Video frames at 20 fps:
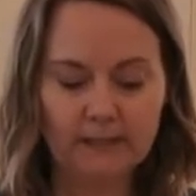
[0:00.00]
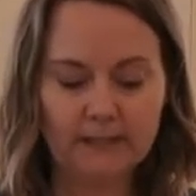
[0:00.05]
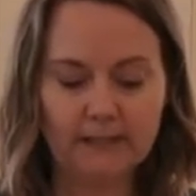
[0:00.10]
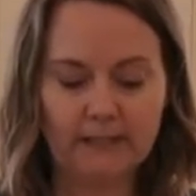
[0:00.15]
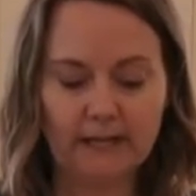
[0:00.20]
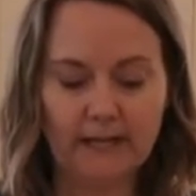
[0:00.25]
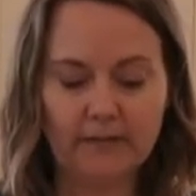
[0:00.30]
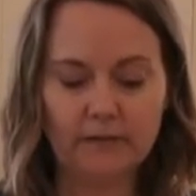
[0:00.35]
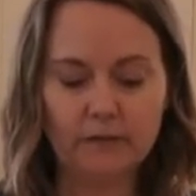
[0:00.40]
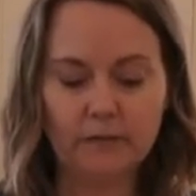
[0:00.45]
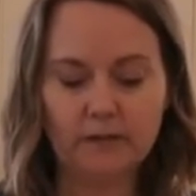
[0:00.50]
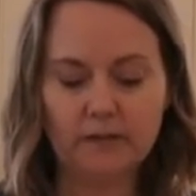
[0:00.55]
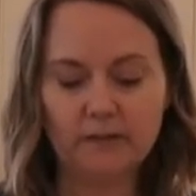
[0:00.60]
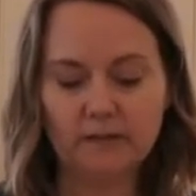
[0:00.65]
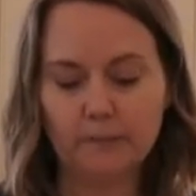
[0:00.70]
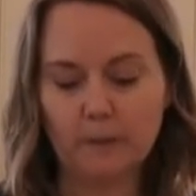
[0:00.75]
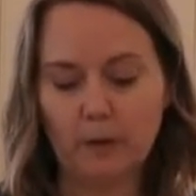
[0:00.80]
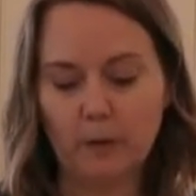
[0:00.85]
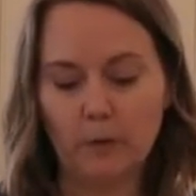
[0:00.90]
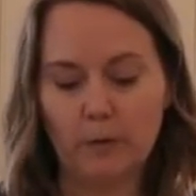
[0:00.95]
Together,
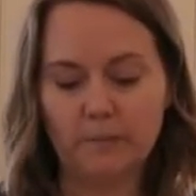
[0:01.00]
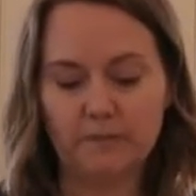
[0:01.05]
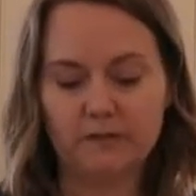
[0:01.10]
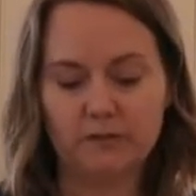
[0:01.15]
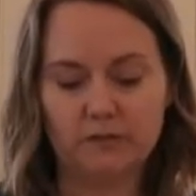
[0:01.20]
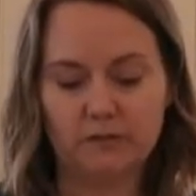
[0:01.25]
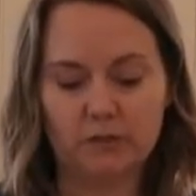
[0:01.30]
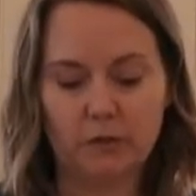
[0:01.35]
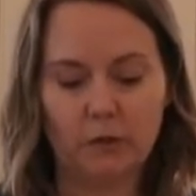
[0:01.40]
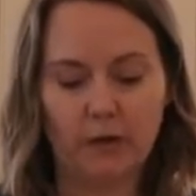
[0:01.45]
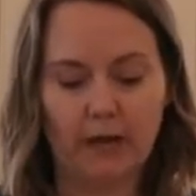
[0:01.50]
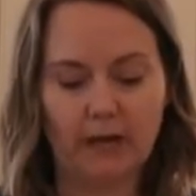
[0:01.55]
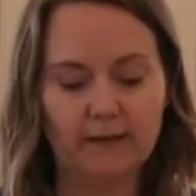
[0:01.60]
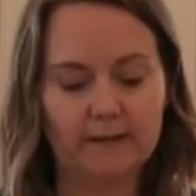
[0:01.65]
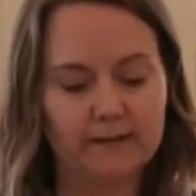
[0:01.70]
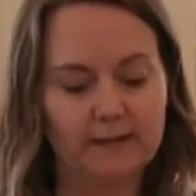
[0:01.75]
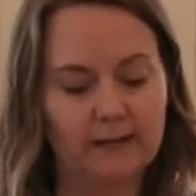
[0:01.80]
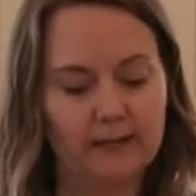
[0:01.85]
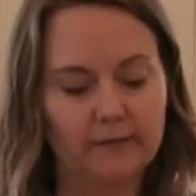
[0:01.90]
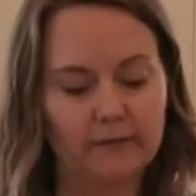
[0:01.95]
these poems
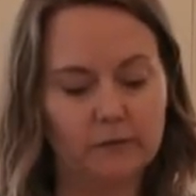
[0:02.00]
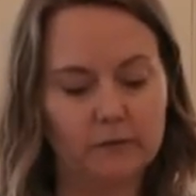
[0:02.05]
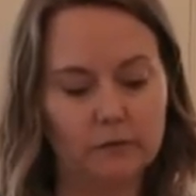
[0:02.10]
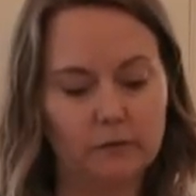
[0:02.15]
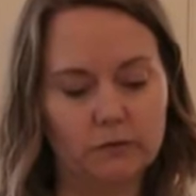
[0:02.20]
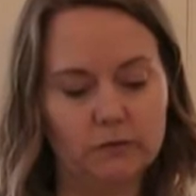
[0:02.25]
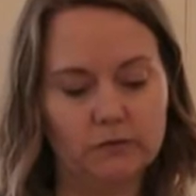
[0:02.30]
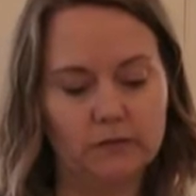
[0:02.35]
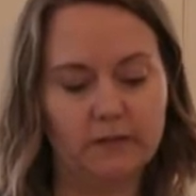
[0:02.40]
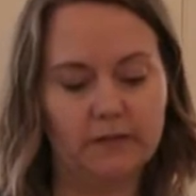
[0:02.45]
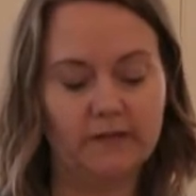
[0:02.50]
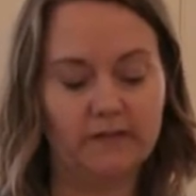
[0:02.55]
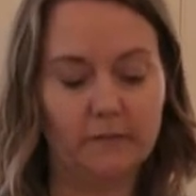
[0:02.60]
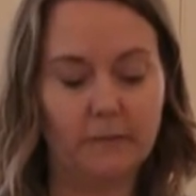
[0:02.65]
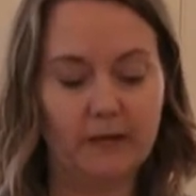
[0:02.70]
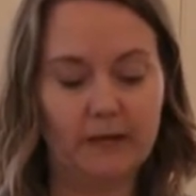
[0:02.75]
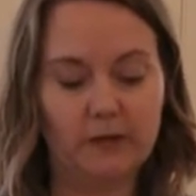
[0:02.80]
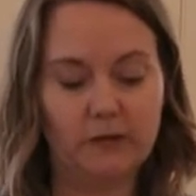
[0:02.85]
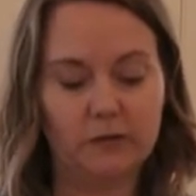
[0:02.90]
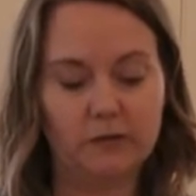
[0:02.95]
showcase the evolution of
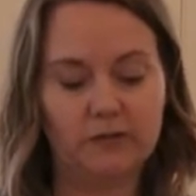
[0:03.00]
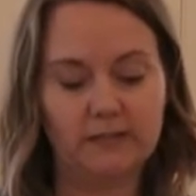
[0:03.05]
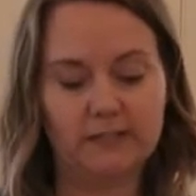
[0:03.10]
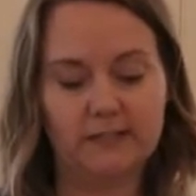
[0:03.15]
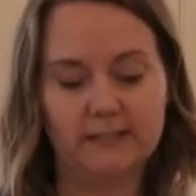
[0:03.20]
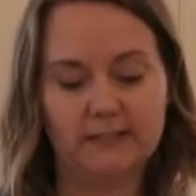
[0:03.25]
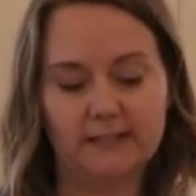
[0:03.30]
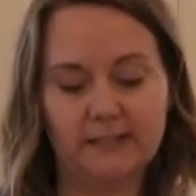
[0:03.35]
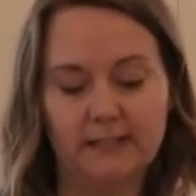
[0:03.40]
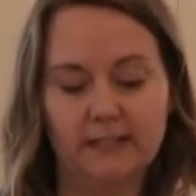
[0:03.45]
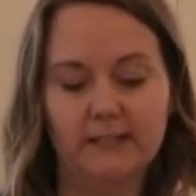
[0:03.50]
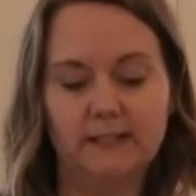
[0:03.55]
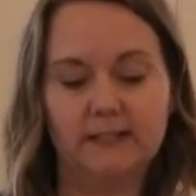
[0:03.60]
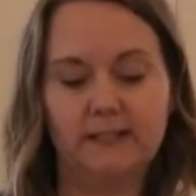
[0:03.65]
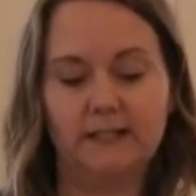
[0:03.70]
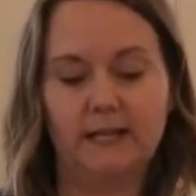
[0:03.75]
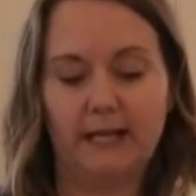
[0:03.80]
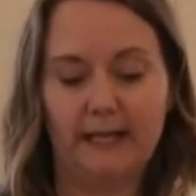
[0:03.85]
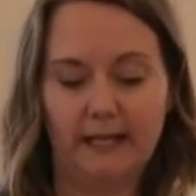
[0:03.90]
Baker's distinct